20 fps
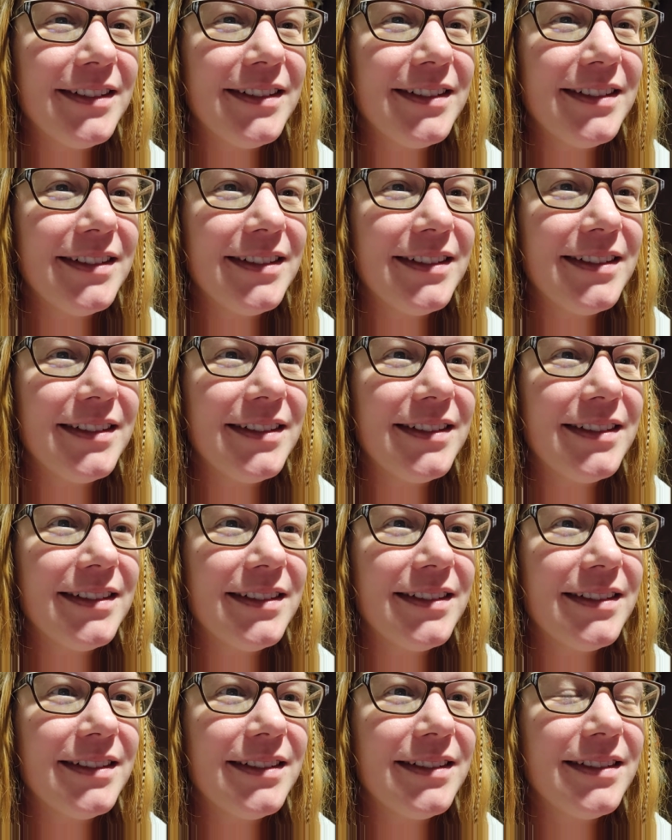
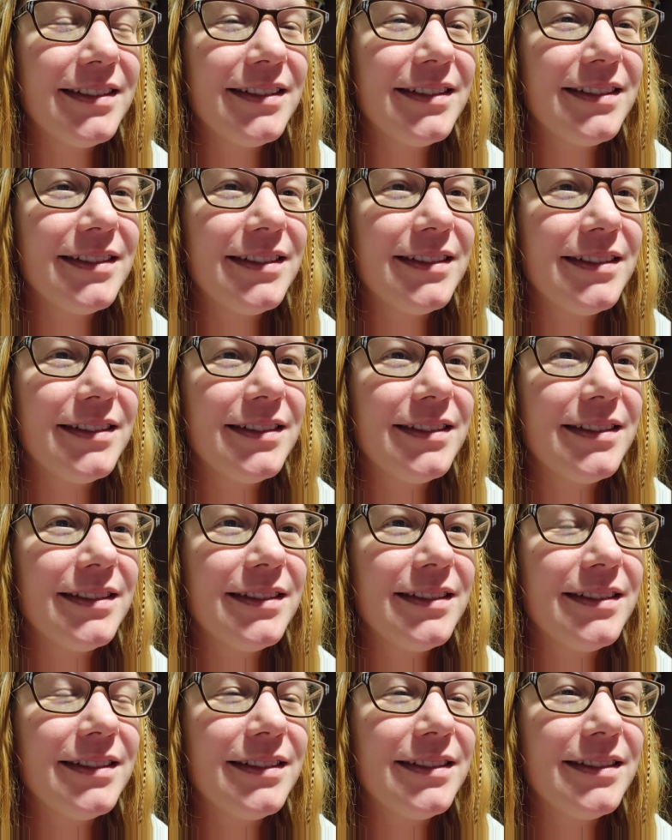
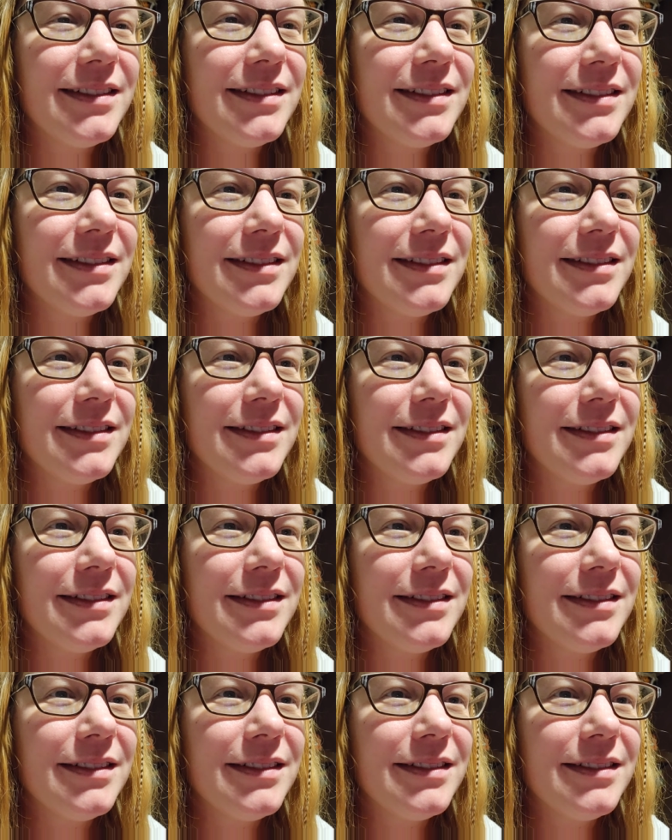
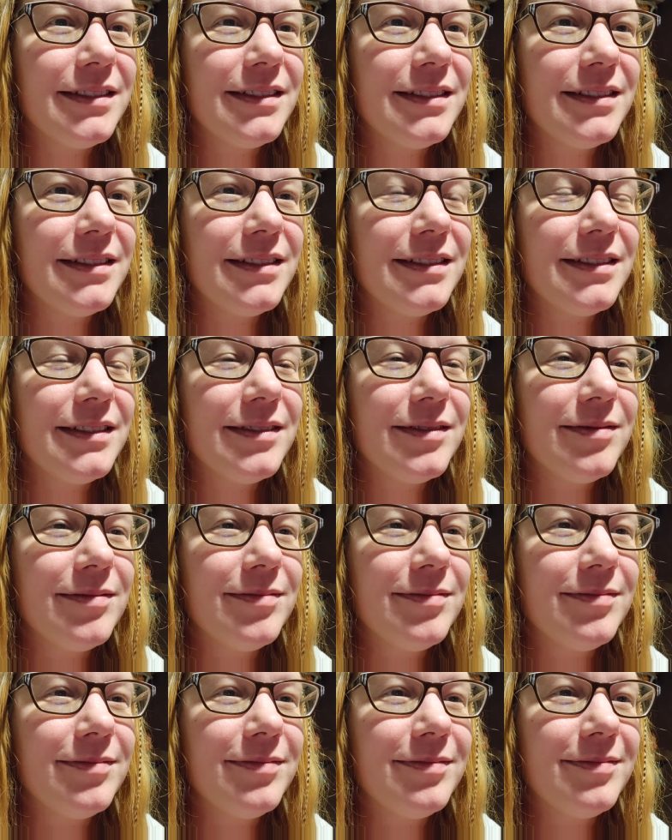
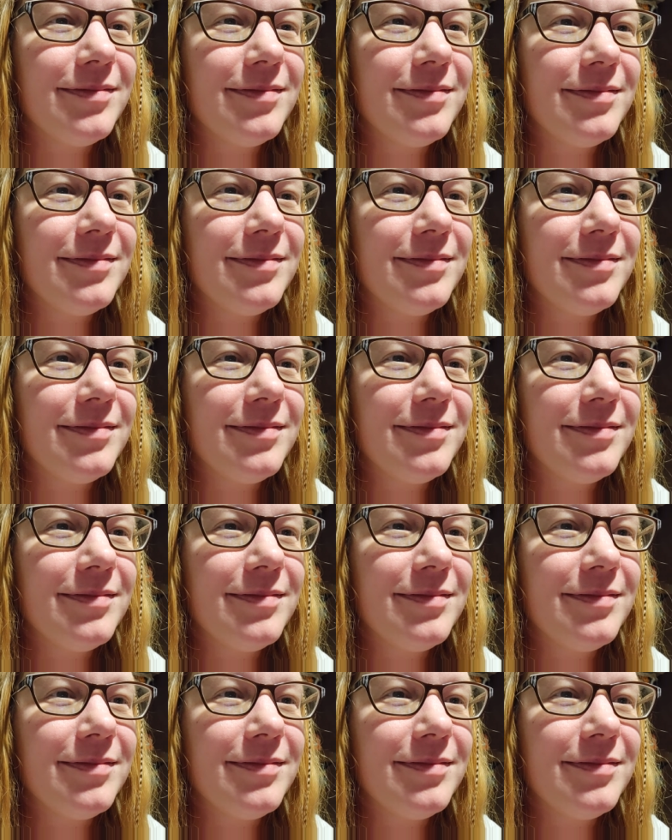(no one is talking)